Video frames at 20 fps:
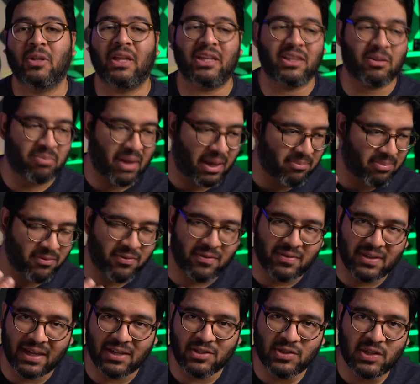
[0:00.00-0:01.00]
like the Black Bay
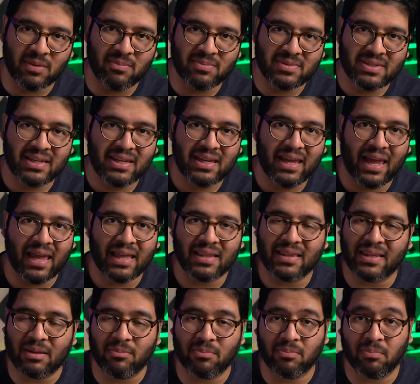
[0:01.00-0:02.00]
58 GMT
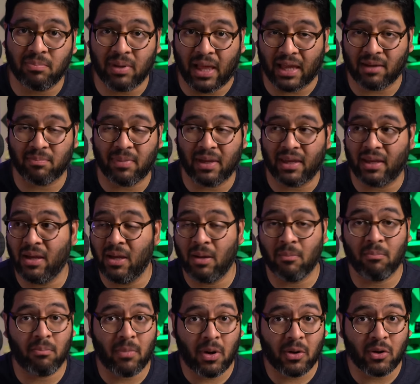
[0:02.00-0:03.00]
and the Black Bay
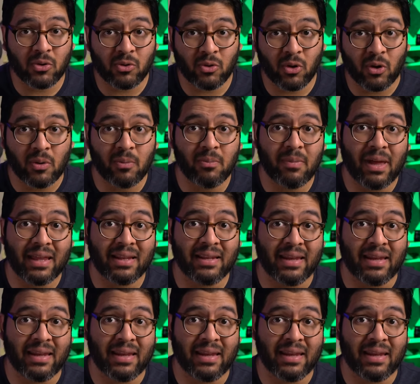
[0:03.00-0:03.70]
Monochrome,